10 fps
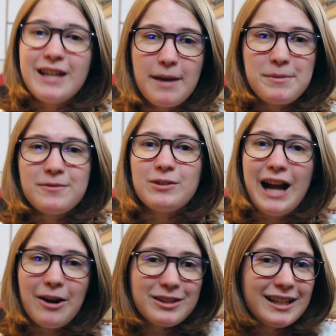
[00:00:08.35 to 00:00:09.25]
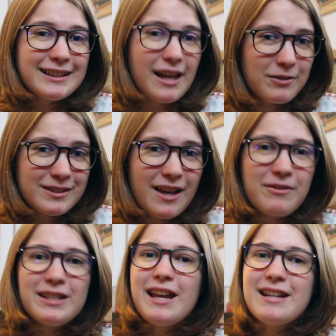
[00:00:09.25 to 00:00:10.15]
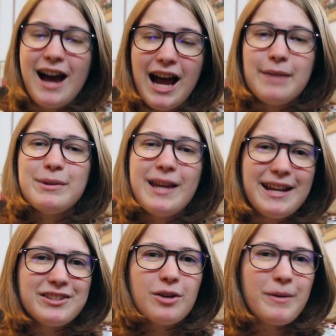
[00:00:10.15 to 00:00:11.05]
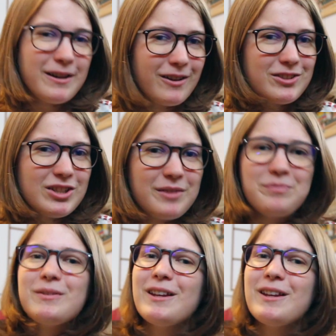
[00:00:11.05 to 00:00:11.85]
tips for how to get a level 7 in IBHL biology.